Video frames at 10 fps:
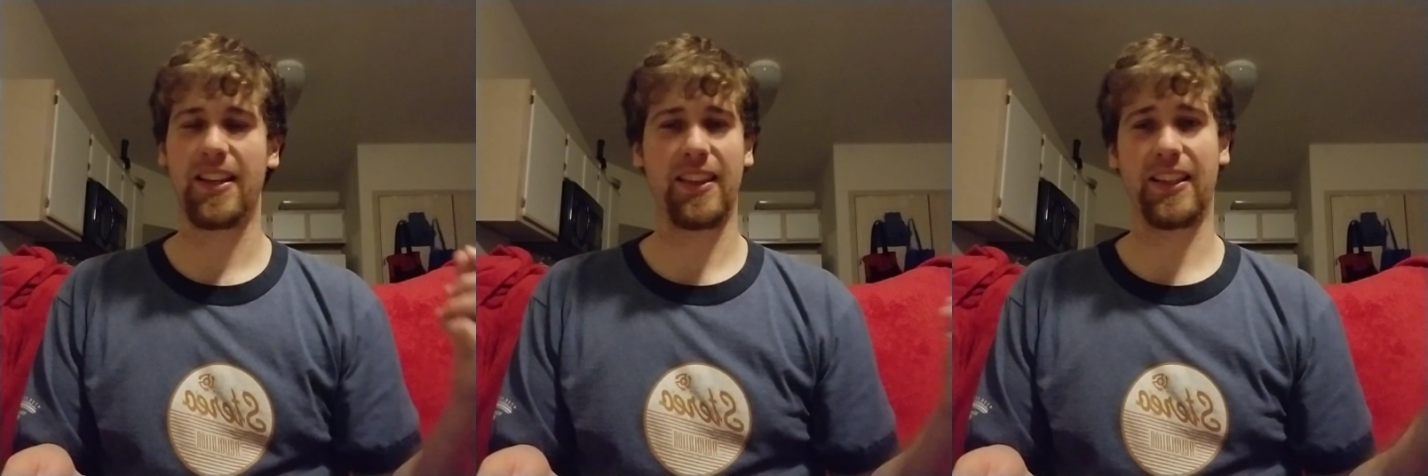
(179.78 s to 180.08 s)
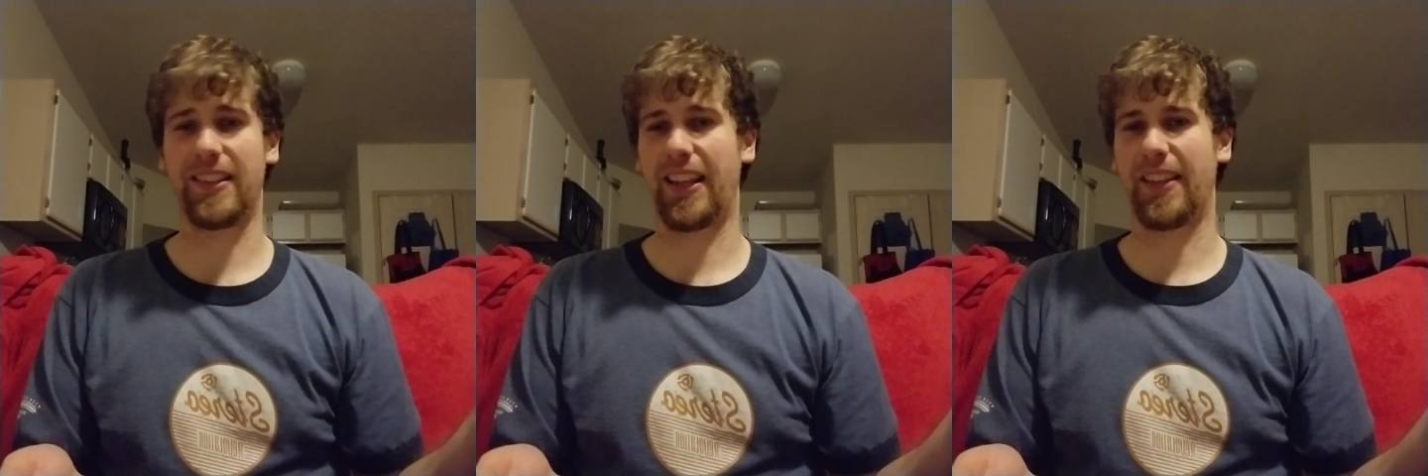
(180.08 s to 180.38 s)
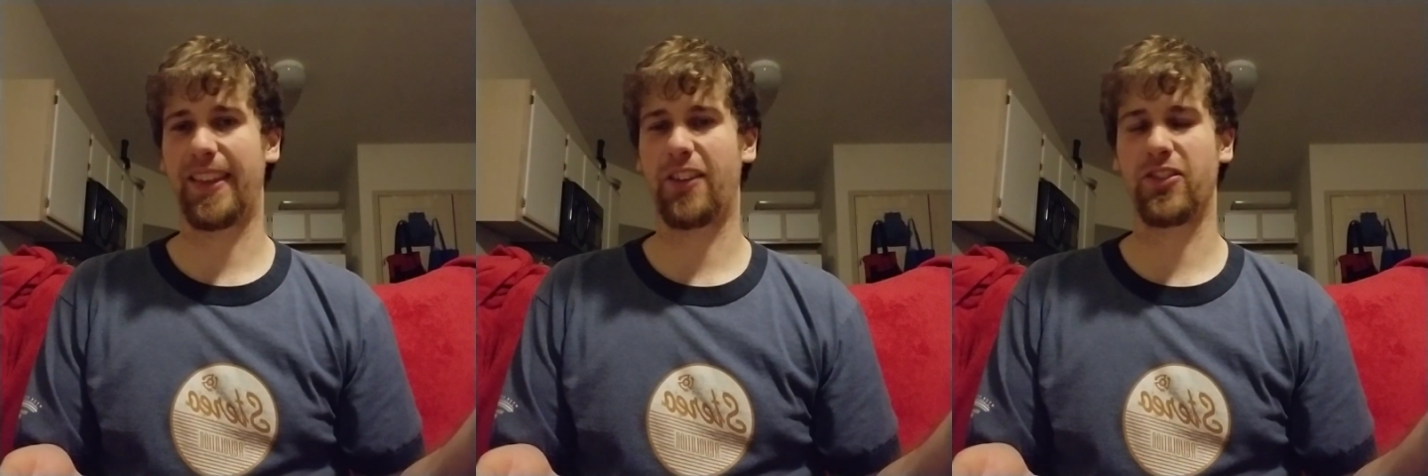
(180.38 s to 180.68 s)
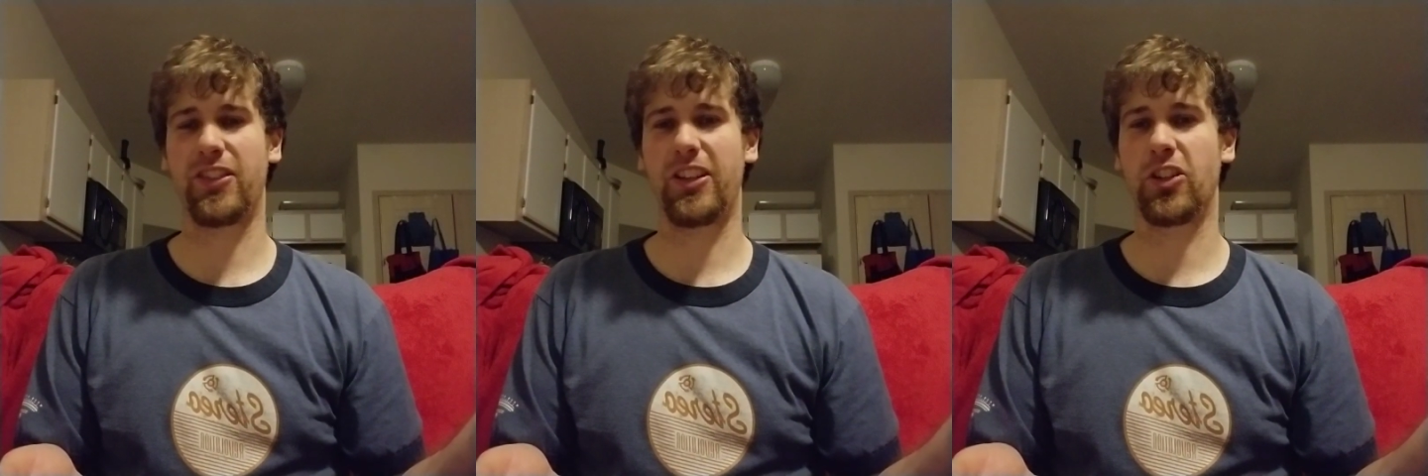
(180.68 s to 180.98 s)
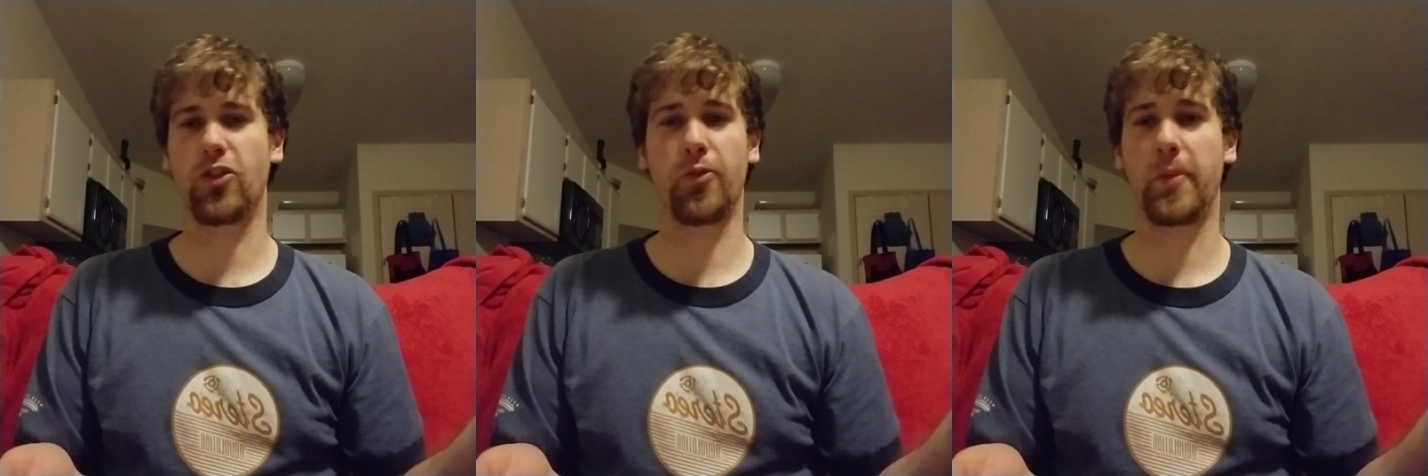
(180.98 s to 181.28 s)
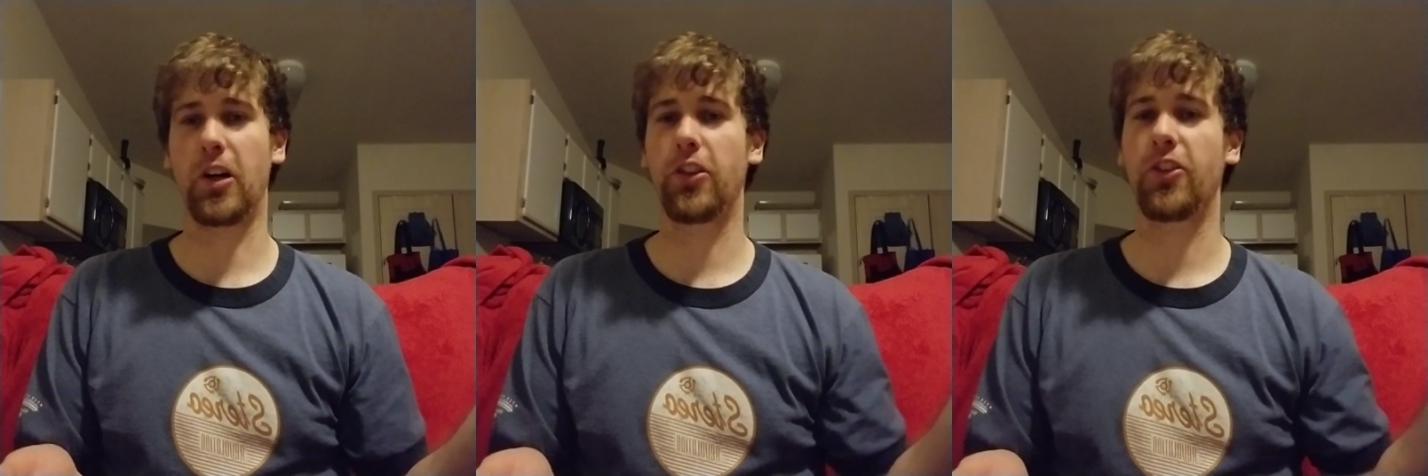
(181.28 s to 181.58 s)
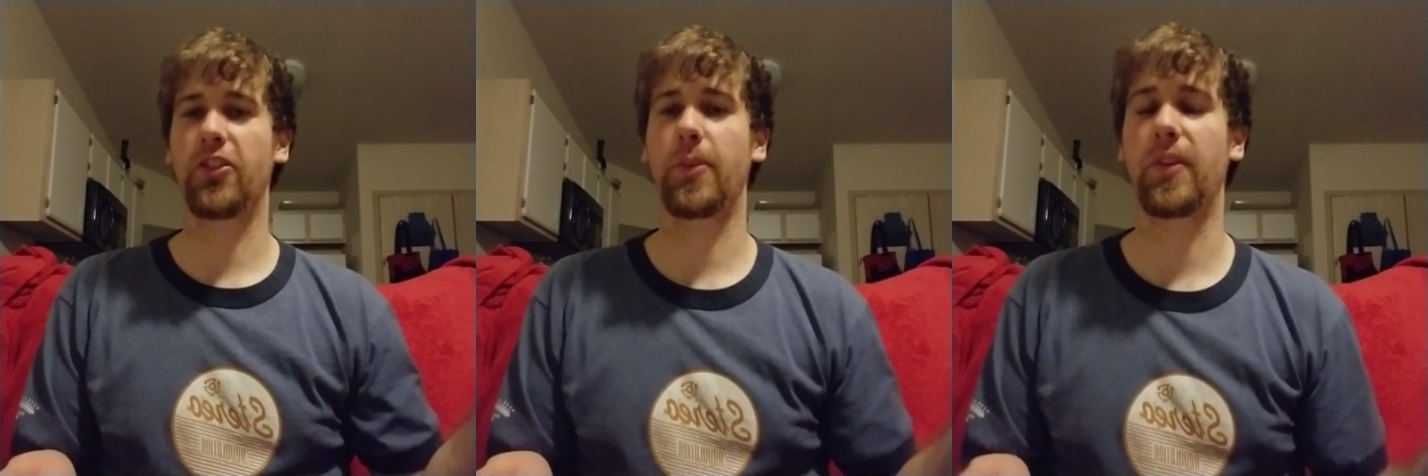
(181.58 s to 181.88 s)
the 1,000 years of birth or
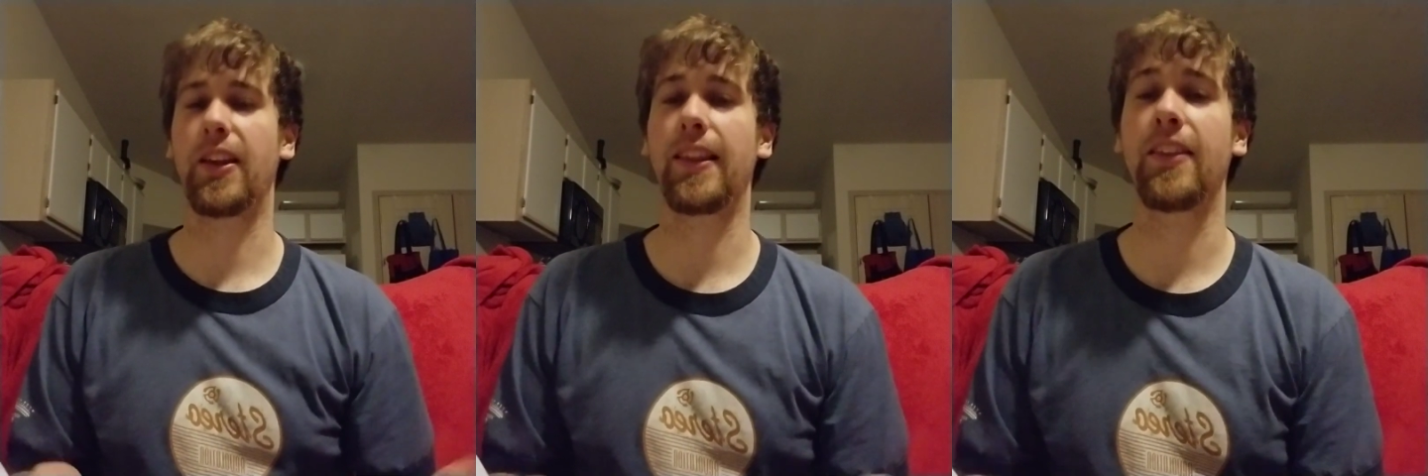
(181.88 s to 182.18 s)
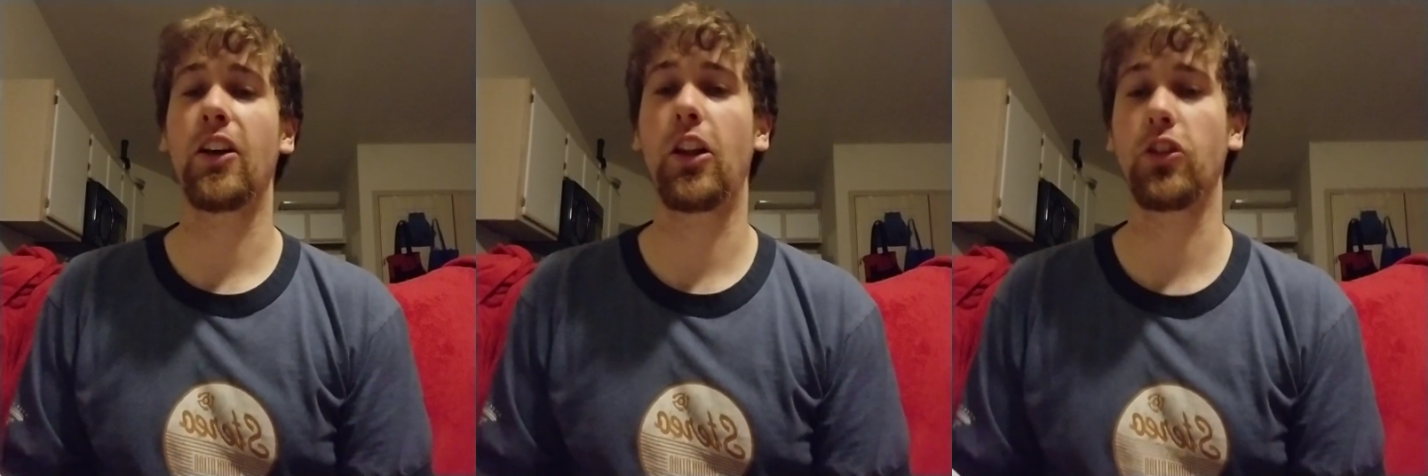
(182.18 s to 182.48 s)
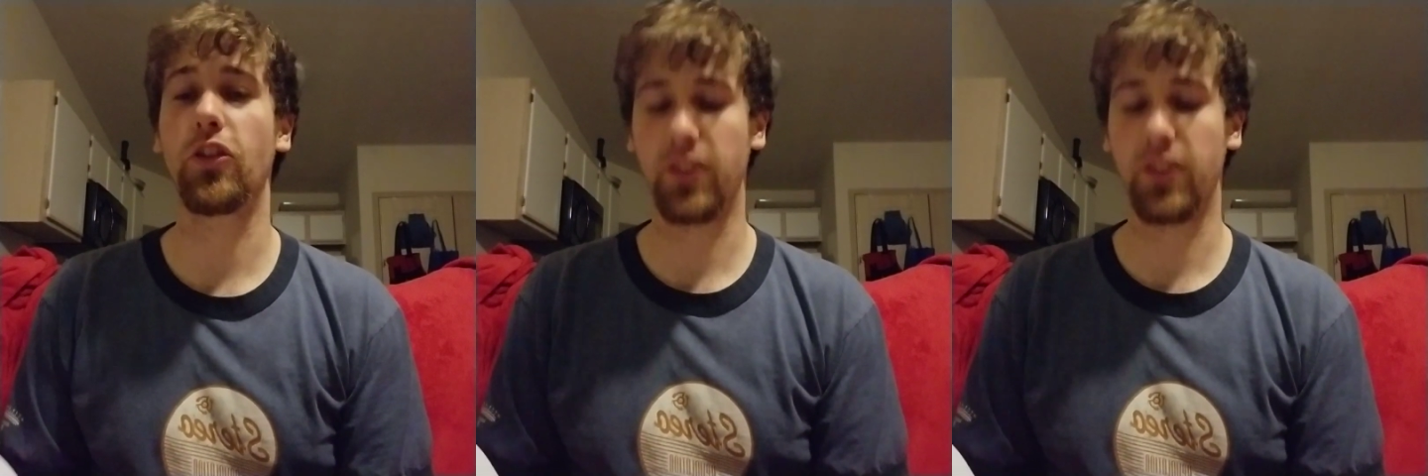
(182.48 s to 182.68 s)
something along those